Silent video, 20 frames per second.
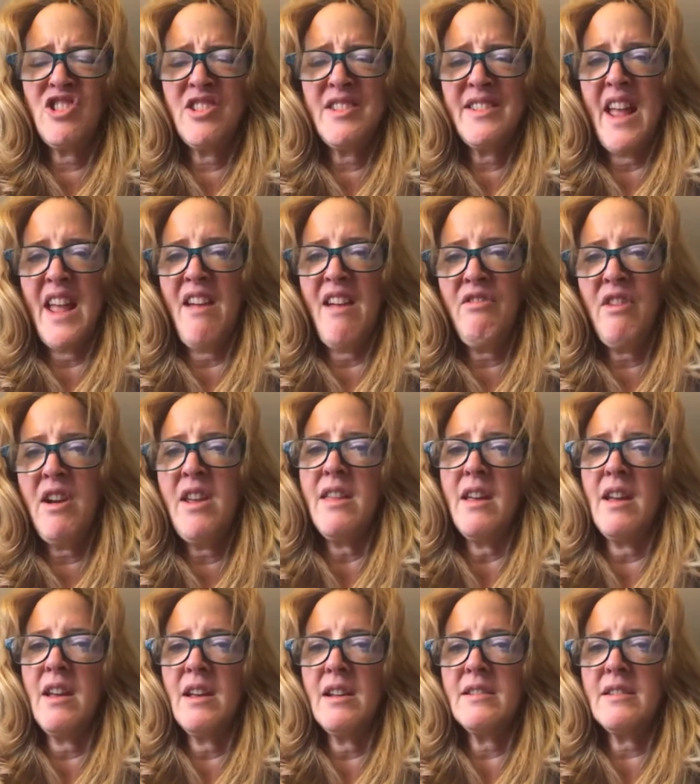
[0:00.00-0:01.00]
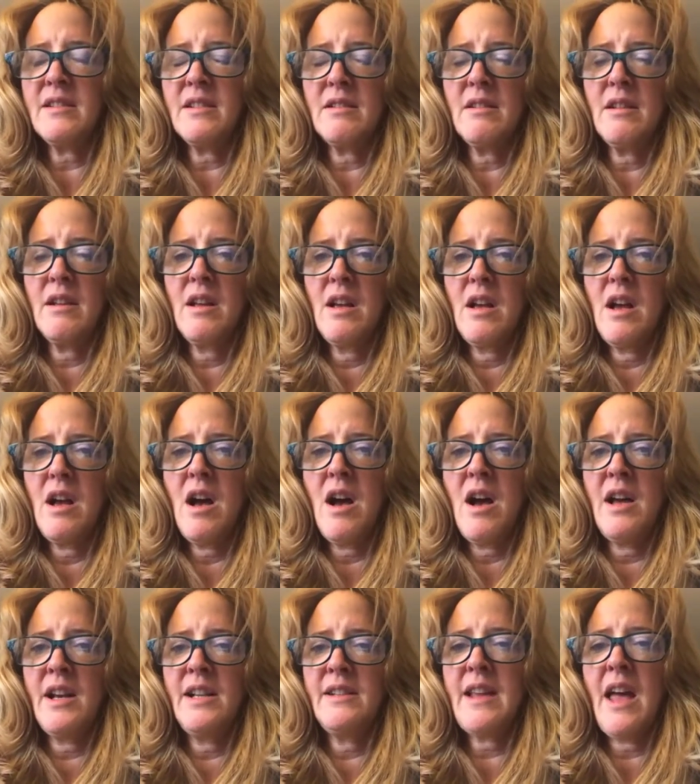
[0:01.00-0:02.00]
just everything is
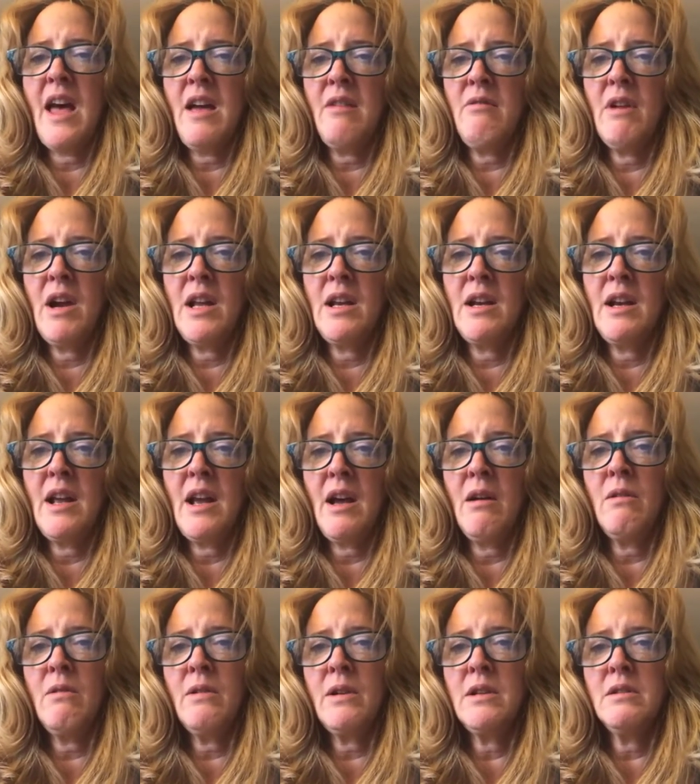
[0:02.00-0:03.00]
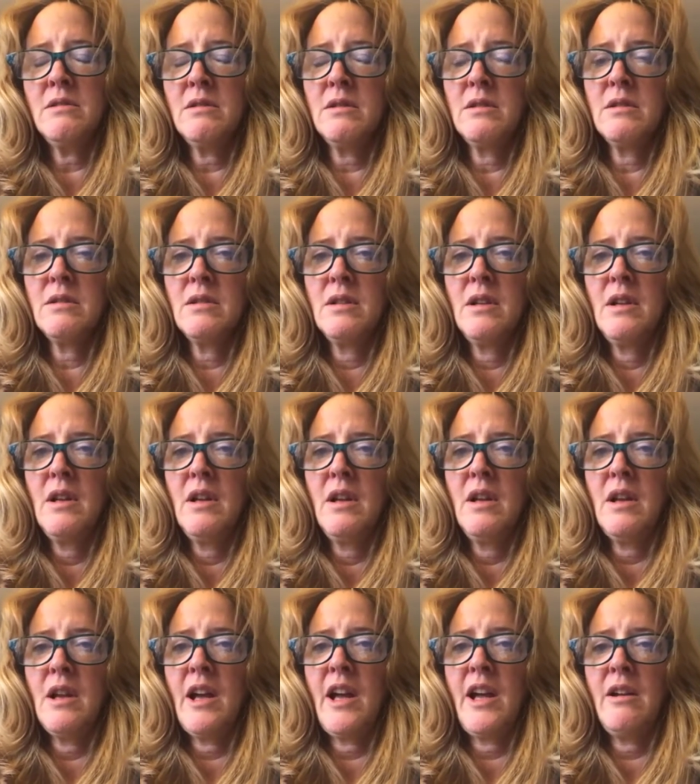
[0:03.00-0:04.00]
on its head right now. And
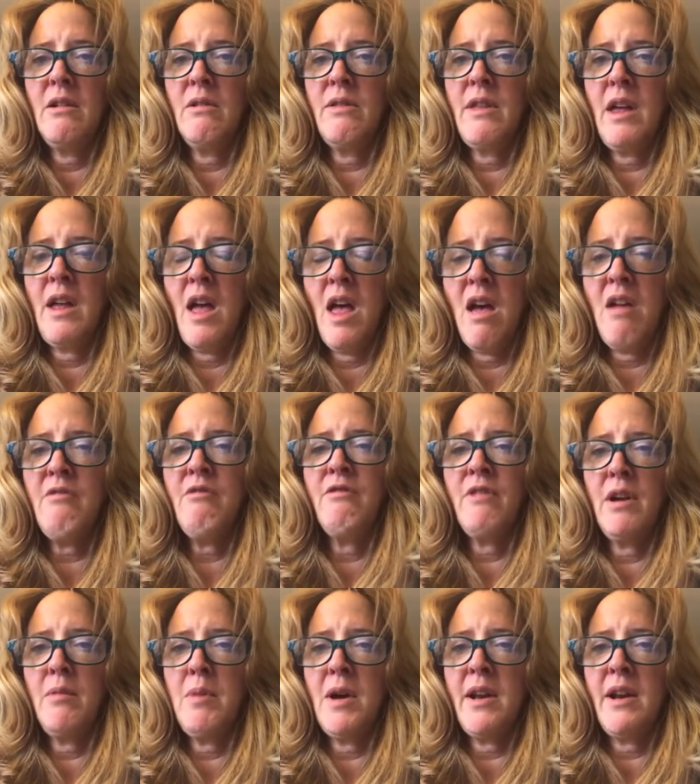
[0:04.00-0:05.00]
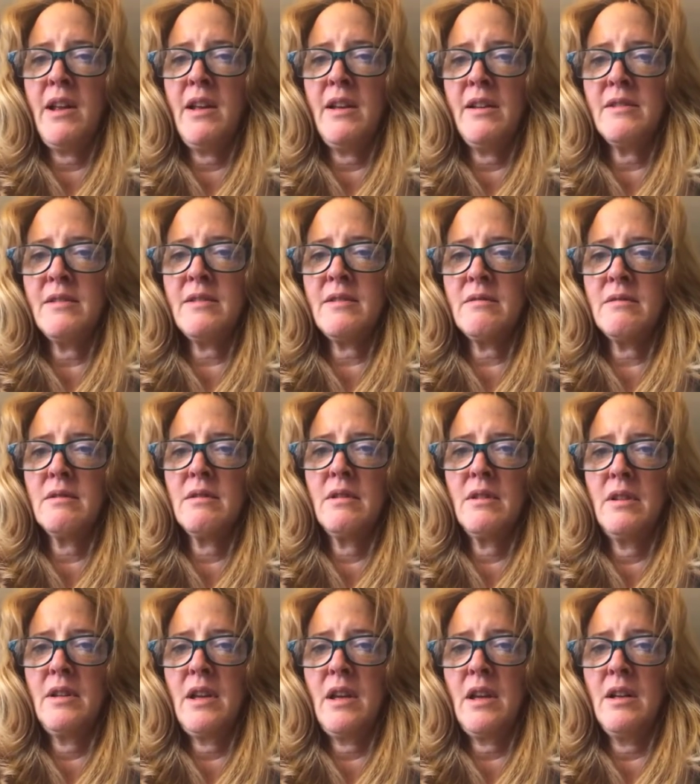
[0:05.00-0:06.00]
I know that everybody is
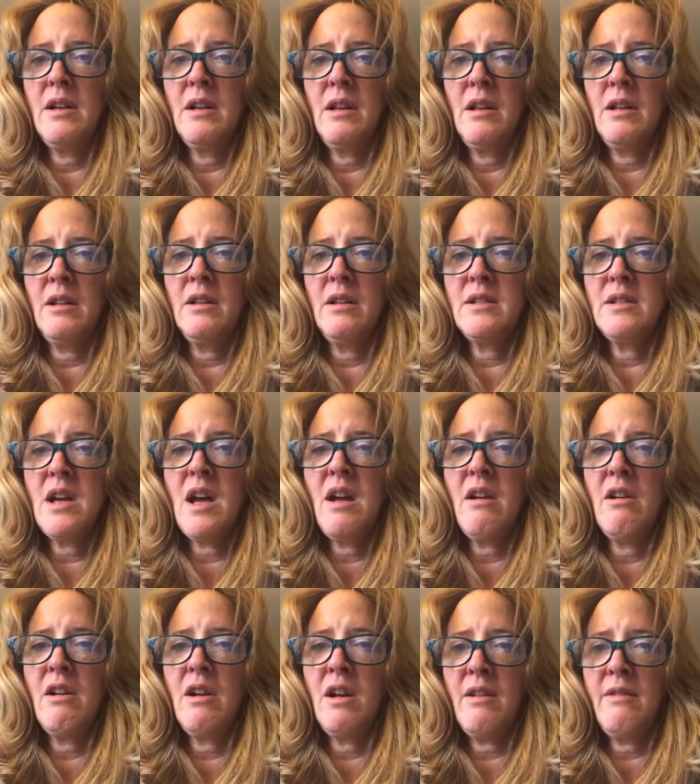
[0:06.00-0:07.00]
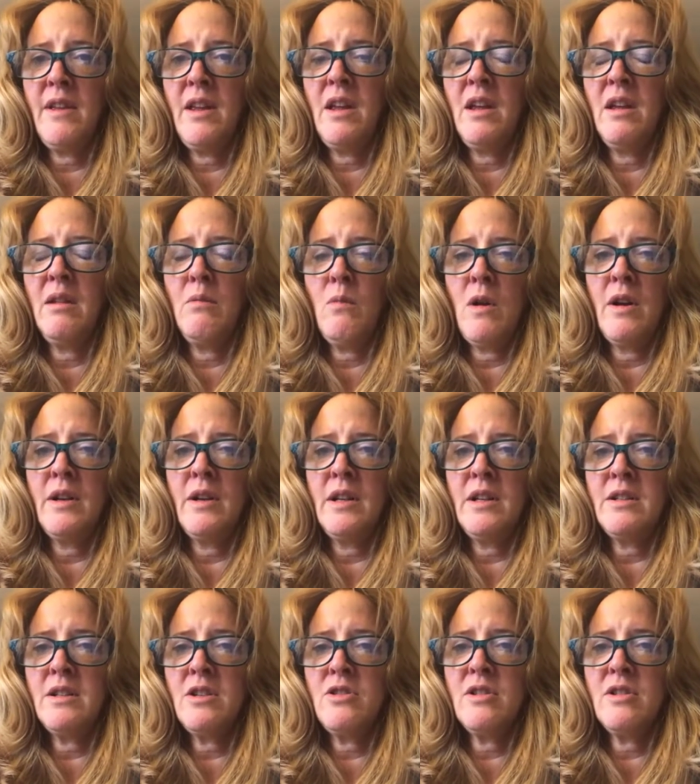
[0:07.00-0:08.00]
getting a little tired of it and
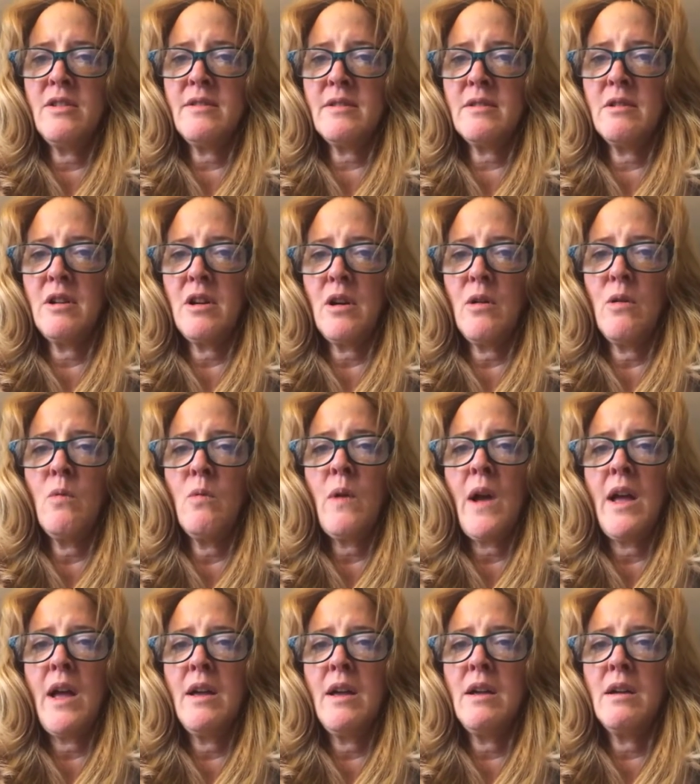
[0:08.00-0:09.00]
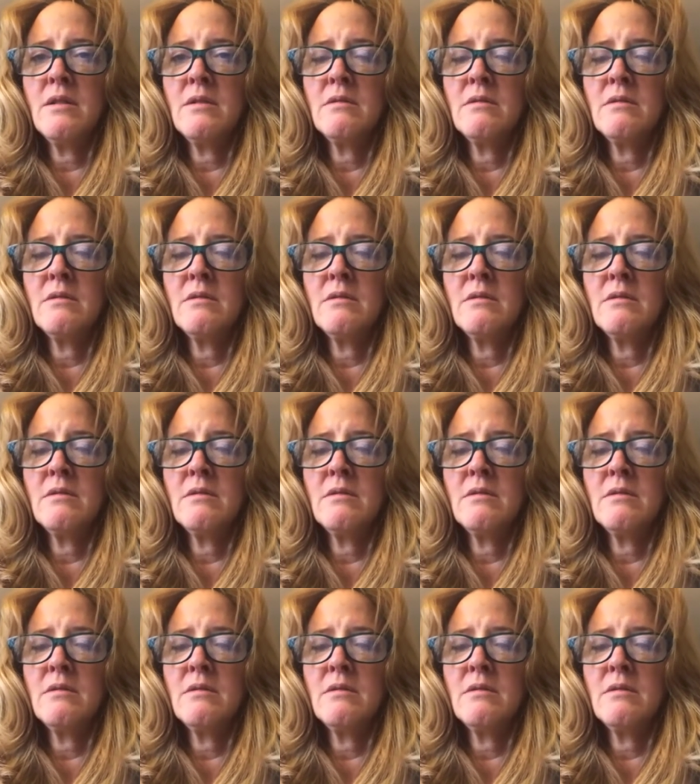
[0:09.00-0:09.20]
wanting it to just go away.